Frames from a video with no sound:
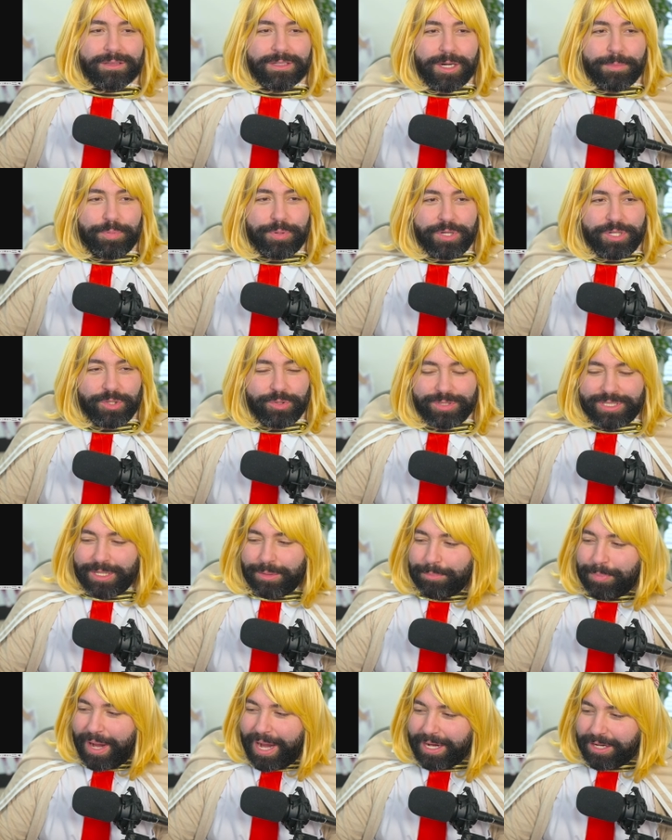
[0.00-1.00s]
They're
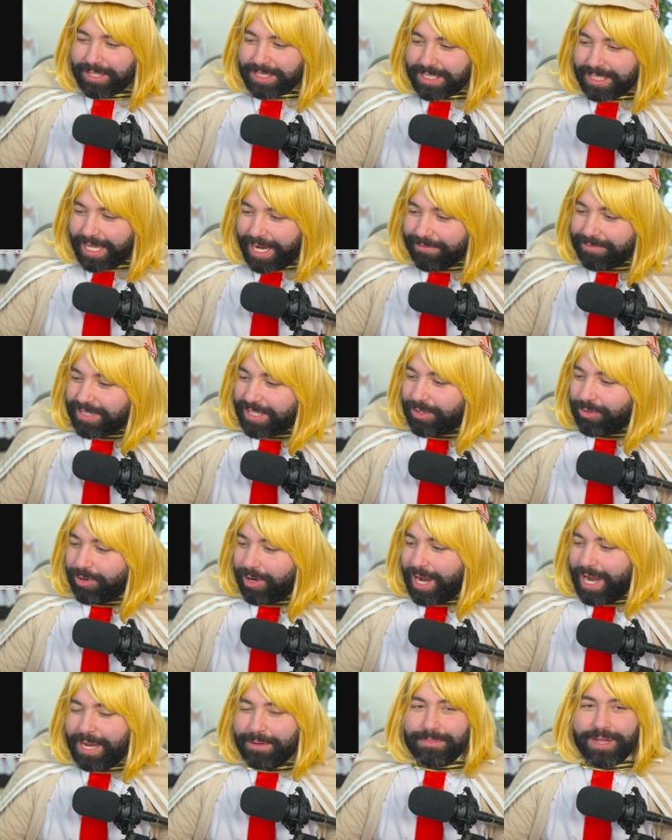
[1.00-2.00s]
producing bangers left and
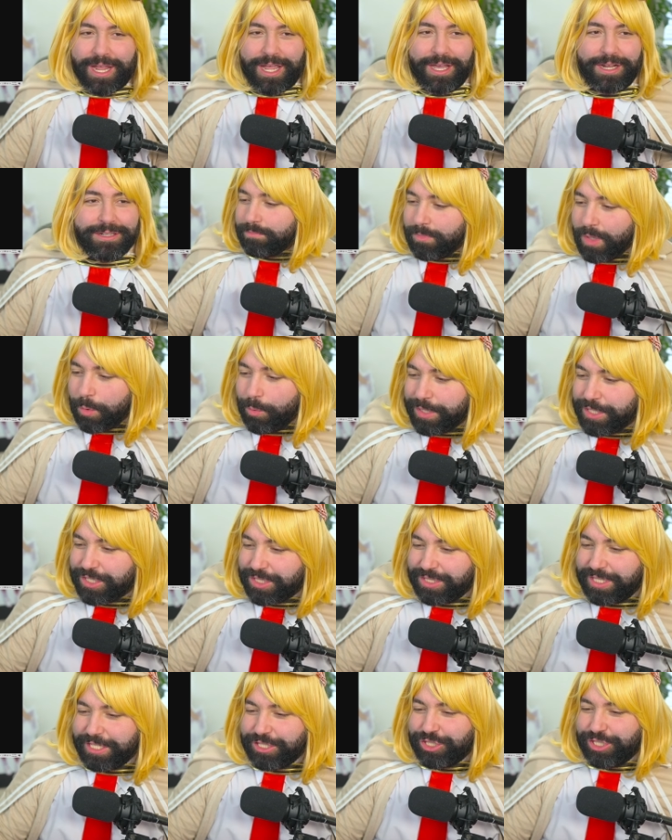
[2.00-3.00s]
right, man. We
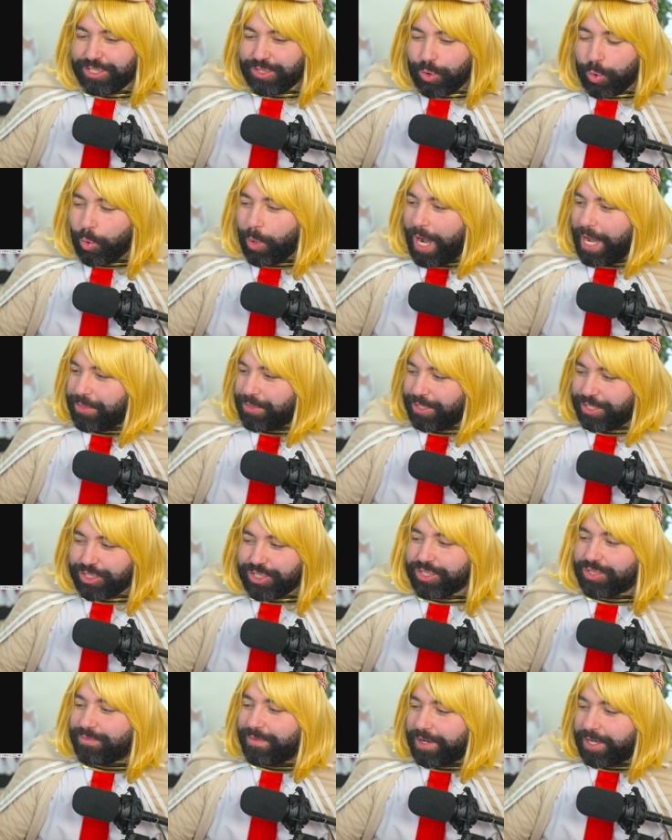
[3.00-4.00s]
just think she's cool. I think
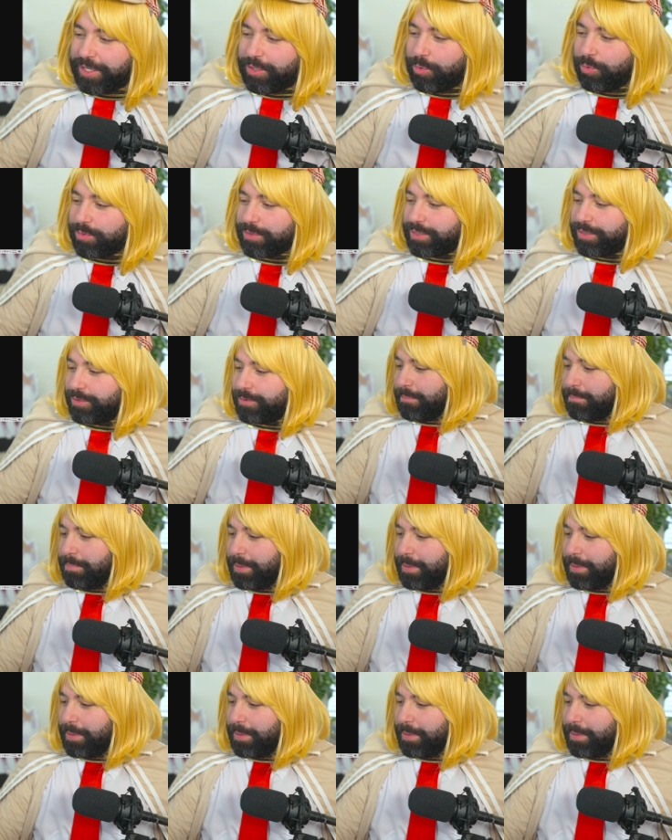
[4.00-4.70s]
she's very cool too.